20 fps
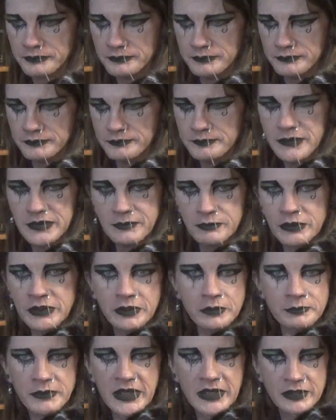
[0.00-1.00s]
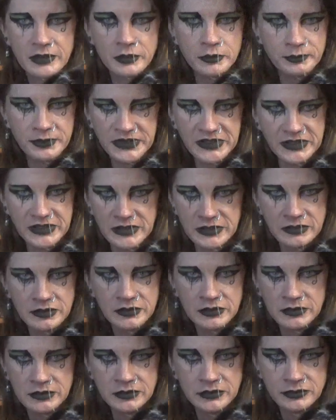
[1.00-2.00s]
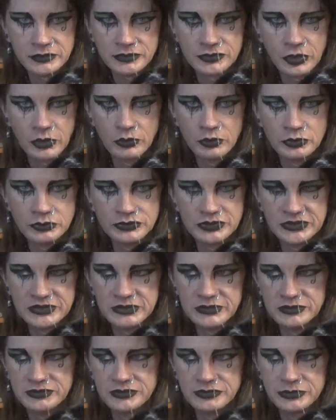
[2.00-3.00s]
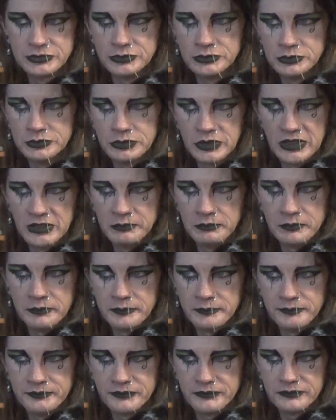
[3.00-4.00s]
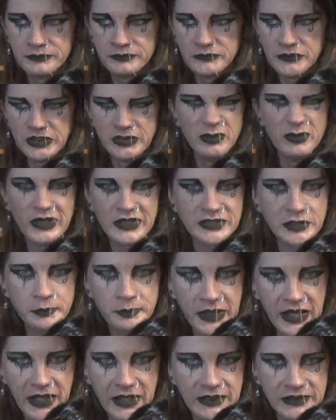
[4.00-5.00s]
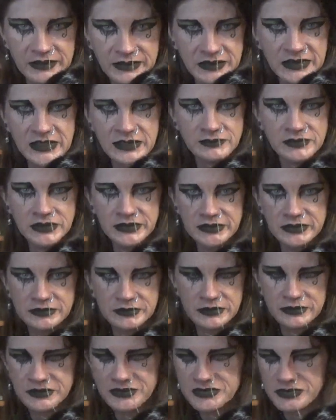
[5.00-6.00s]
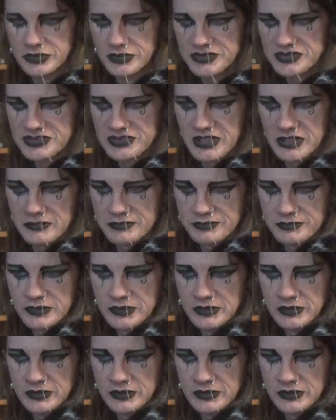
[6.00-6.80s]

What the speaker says: real men are being told you know, that they're bad and evil and all this sort of stuff.